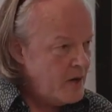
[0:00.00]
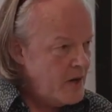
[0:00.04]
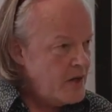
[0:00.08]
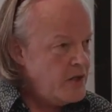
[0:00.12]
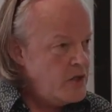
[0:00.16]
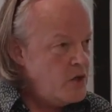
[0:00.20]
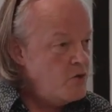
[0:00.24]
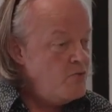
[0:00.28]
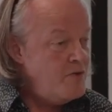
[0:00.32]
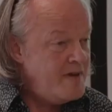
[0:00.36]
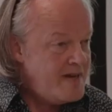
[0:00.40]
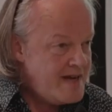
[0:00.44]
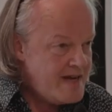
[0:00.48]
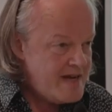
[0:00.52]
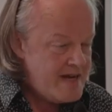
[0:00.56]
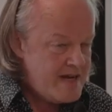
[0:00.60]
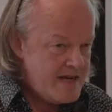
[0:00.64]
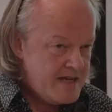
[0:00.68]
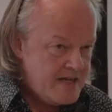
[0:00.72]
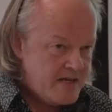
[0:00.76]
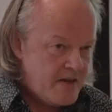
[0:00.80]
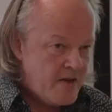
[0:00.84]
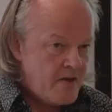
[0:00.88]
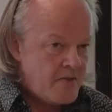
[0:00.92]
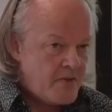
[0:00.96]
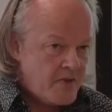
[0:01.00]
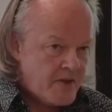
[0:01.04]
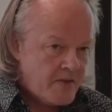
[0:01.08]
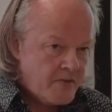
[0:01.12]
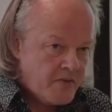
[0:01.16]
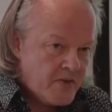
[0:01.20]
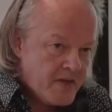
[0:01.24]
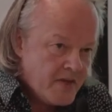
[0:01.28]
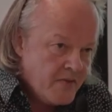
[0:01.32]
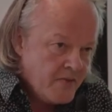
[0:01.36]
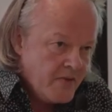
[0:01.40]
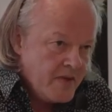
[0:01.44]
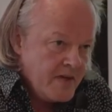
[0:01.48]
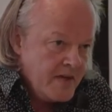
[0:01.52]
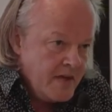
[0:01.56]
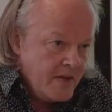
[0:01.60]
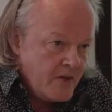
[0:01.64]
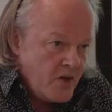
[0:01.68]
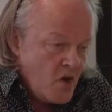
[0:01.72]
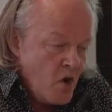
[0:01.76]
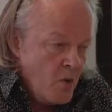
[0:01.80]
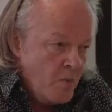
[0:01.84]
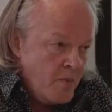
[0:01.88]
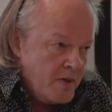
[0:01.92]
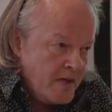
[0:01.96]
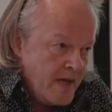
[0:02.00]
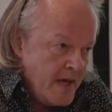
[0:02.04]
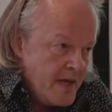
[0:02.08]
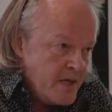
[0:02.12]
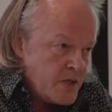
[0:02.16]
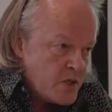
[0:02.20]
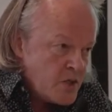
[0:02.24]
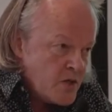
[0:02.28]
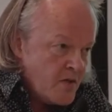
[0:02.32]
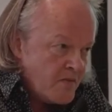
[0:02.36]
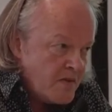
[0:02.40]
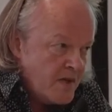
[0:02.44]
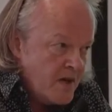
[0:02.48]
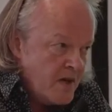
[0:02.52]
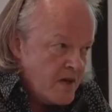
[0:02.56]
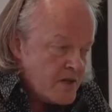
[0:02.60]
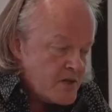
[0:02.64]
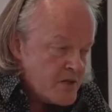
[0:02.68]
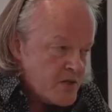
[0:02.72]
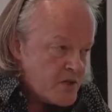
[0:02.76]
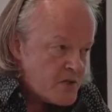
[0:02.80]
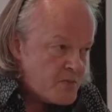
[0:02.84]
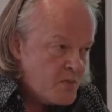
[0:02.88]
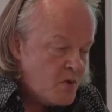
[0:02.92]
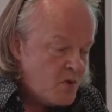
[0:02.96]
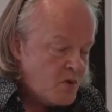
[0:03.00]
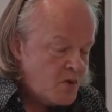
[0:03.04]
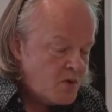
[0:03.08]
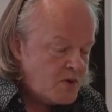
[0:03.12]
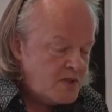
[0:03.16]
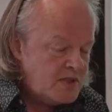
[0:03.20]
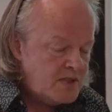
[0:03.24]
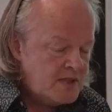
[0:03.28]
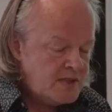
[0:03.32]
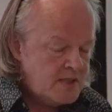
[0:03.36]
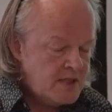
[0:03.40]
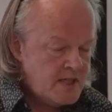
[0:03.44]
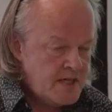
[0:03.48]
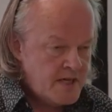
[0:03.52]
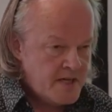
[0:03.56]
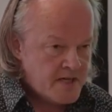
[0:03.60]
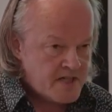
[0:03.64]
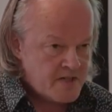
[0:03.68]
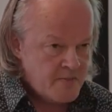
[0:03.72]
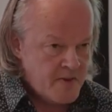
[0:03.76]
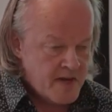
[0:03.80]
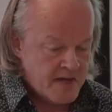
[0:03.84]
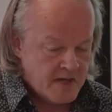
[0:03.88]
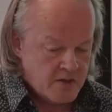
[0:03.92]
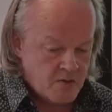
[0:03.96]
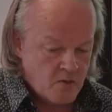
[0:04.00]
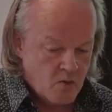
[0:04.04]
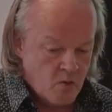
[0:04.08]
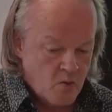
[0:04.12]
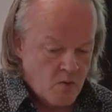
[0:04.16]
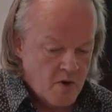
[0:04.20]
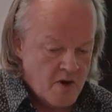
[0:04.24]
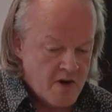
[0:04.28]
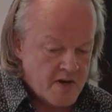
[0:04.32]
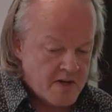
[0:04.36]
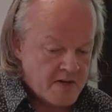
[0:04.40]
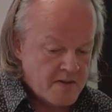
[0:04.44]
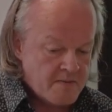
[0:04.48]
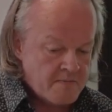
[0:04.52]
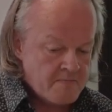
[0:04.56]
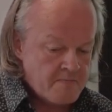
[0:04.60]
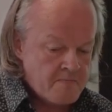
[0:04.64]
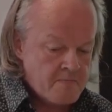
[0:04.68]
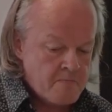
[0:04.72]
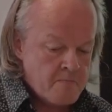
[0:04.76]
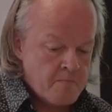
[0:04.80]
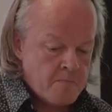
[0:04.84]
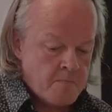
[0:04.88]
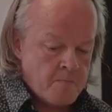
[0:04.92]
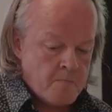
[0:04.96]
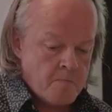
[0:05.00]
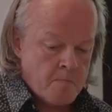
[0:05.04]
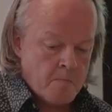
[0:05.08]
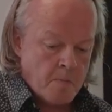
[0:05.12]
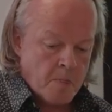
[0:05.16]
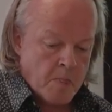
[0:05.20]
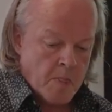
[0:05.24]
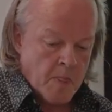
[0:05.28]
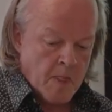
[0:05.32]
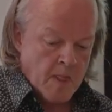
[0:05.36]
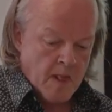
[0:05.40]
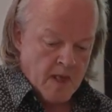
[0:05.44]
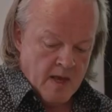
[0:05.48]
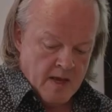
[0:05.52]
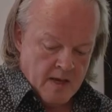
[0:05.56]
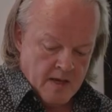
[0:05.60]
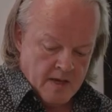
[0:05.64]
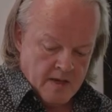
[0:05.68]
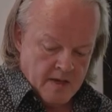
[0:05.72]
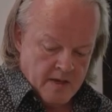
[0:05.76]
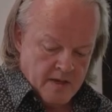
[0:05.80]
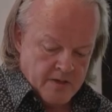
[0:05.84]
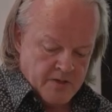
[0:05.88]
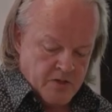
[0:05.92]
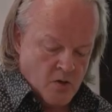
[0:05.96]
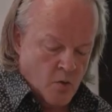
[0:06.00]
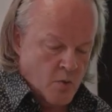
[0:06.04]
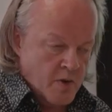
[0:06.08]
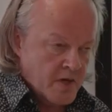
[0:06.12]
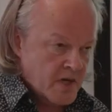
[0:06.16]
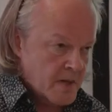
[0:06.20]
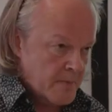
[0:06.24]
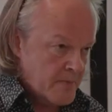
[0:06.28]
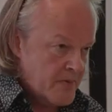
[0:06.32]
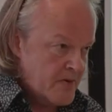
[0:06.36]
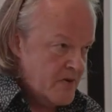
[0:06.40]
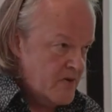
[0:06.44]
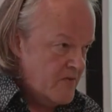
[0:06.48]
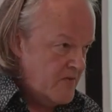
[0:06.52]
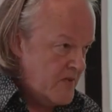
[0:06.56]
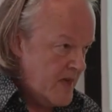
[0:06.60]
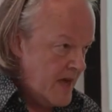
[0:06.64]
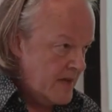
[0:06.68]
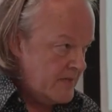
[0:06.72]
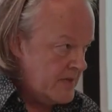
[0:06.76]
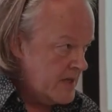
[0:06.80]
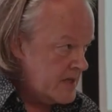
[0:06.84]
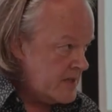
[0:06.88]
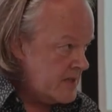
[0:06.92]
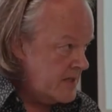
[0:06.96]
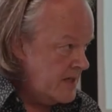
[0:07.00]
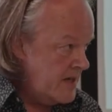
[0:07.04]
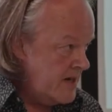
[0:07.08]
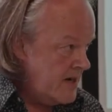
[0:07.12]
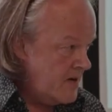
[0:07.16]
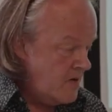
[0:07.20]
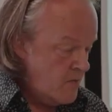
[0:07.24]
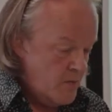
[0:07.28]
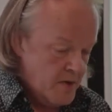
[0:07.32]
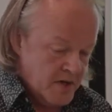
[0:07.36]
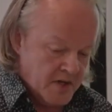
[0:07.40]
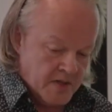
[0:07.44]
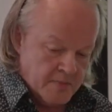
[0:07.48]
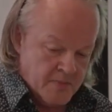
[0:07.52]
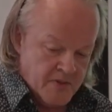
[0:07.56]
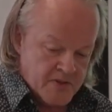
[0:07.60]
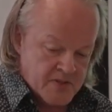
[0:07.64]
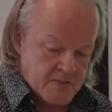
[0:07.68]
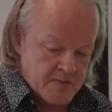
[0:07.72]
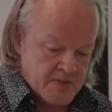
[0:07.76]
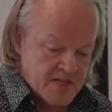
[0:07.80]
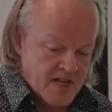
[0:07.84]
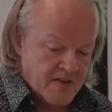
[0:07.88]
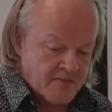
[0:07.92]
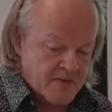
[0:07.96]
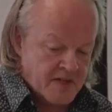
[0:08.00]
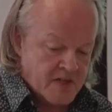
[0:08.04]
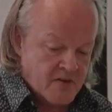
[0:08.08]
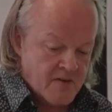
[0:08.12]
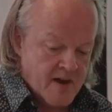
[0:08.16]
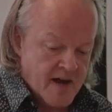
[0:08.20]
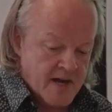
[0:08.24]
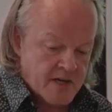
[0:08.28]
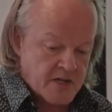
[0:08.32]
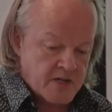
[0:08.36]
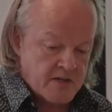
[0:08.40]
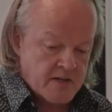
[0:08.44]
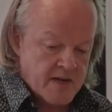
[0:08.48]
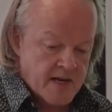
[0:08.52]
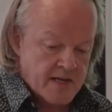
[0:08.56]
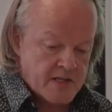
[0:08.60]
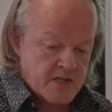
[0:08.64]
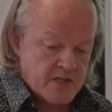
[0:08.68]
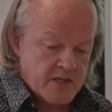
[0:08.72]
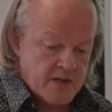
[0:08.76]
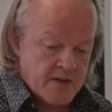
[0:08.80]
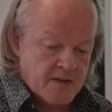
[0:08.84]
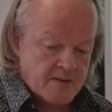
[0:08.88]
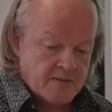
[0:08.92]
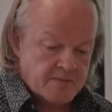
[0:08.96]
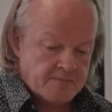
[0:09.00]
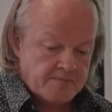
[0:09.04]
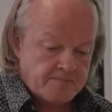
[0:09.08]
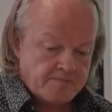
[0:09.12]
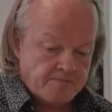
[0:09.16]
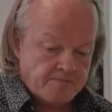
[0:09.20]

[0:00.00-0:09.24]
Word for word: you need the, the, the combination of large and small to make it all work. So we're going to prove that this year and we're going to put some stuff into action next year.